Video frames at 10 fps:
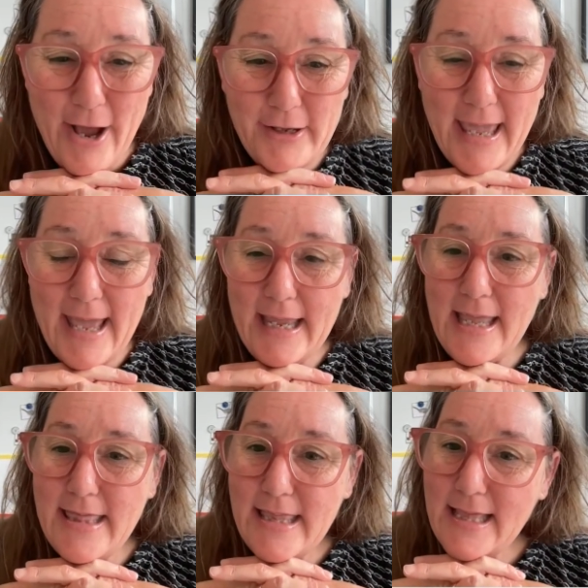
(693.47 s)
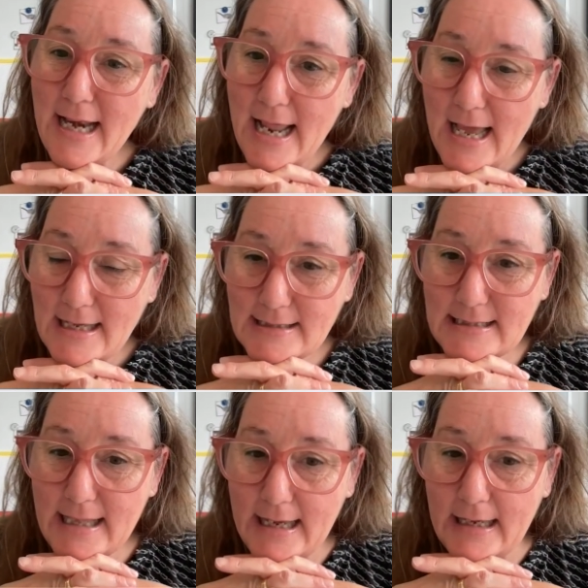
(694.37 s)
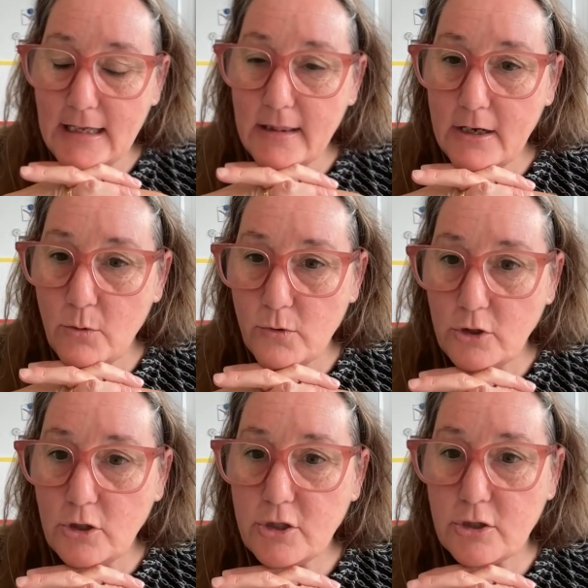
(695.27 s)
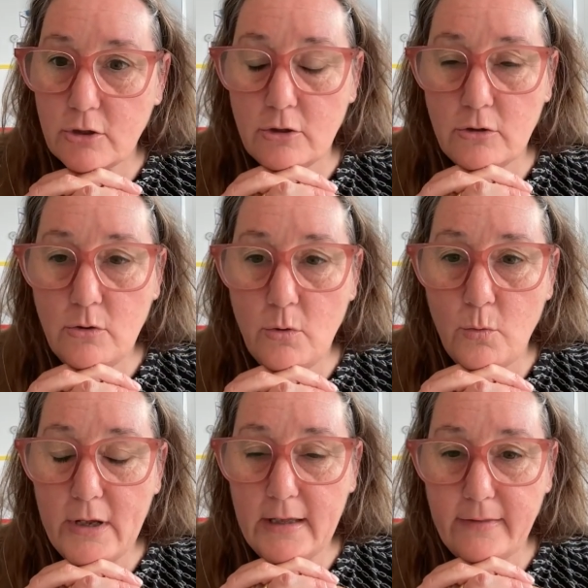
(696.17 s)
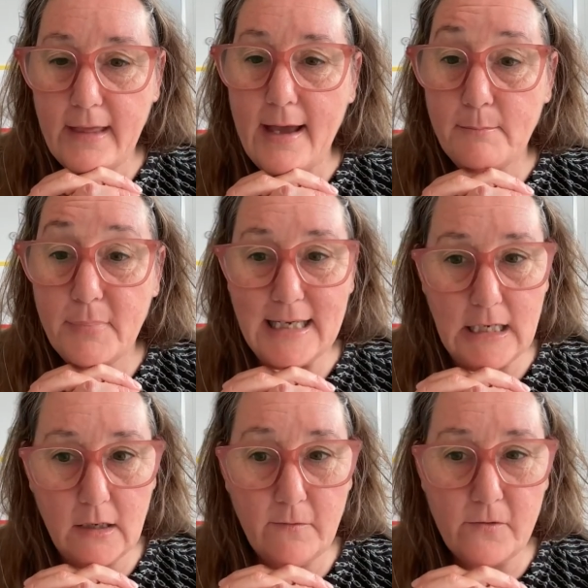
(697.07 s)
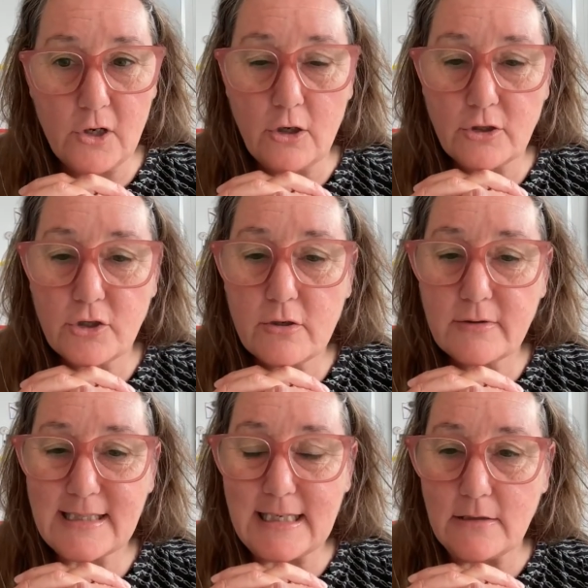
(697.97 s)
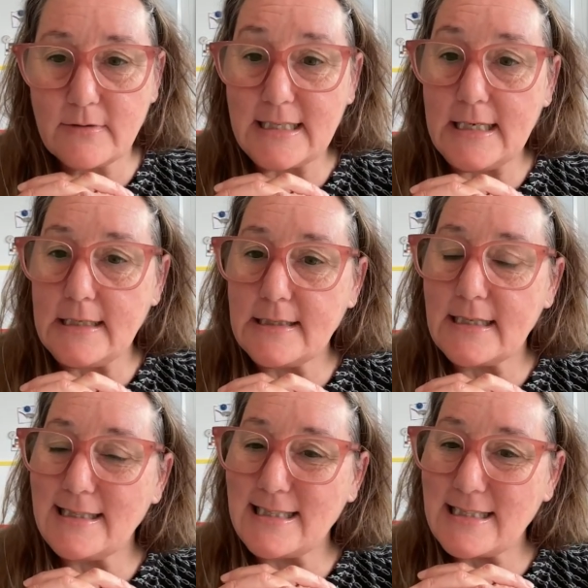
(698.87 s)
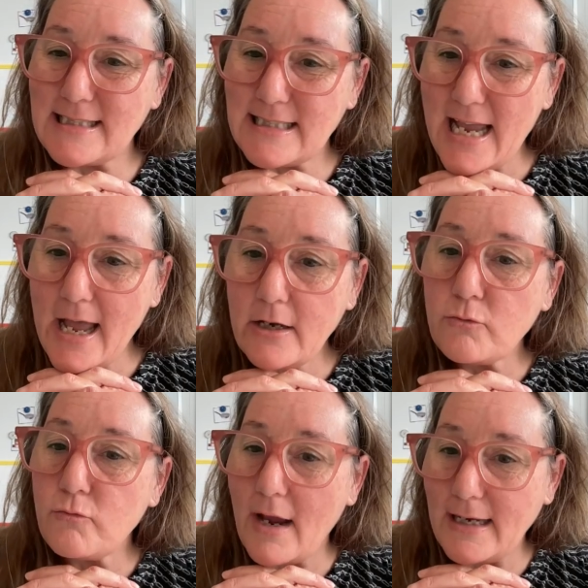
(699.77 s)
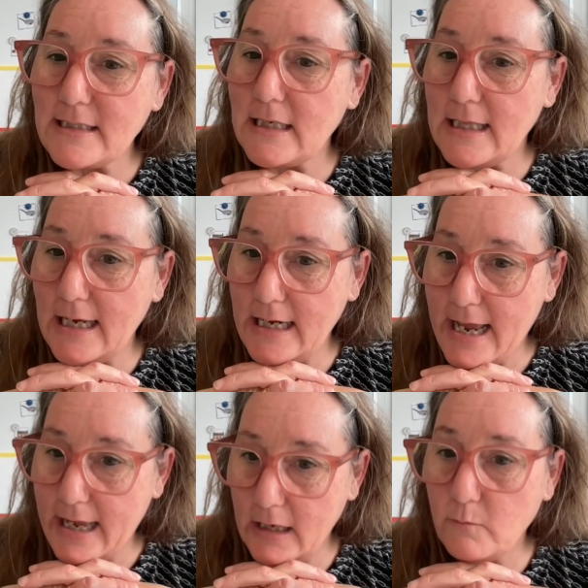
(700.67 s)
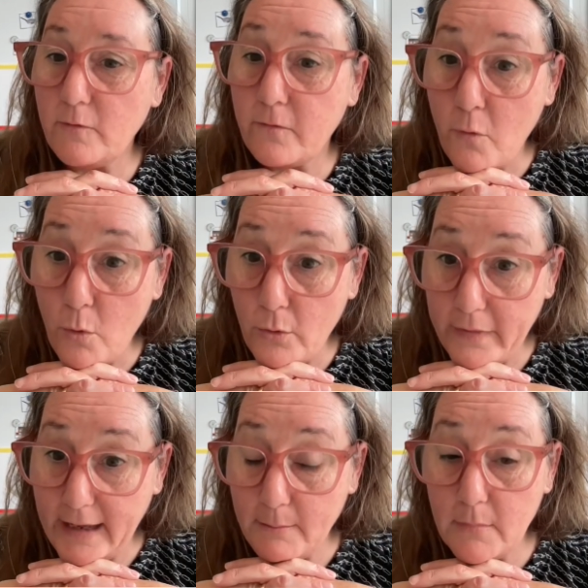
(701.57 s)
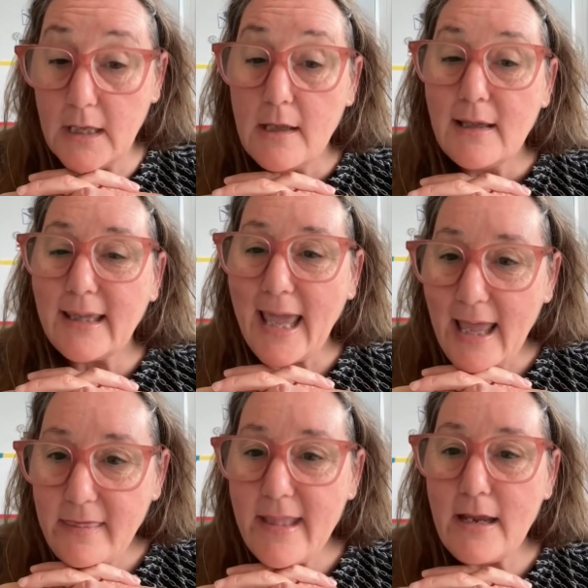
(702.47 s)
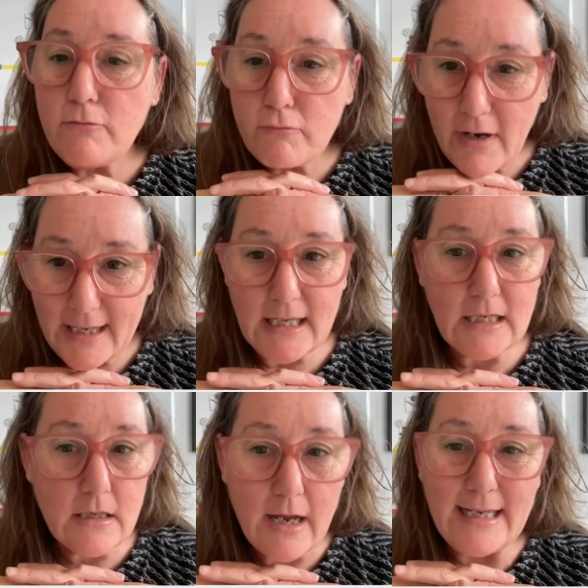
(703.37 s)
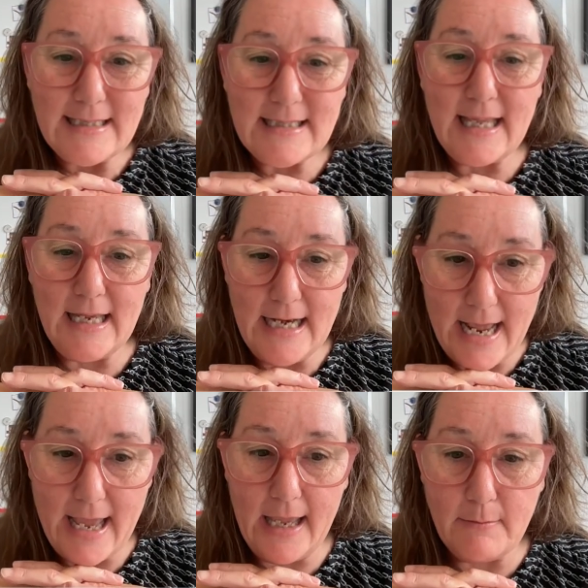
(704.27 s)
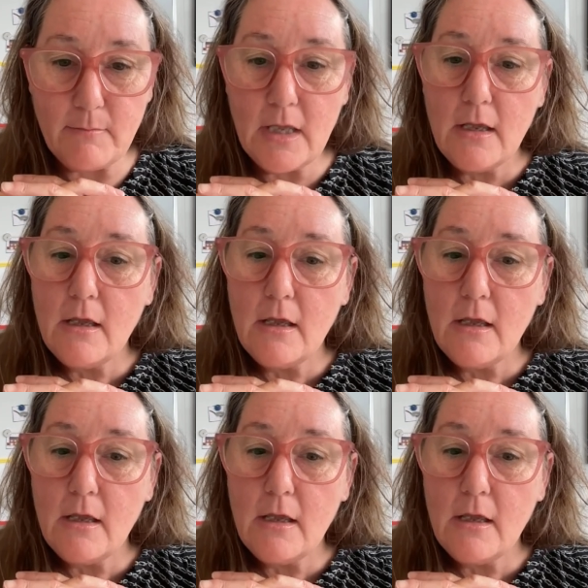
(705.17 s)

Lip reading: Okay, and then the last thing that I want you to do with beginning phonological skills is start writing their name for them. Can they recognize their name?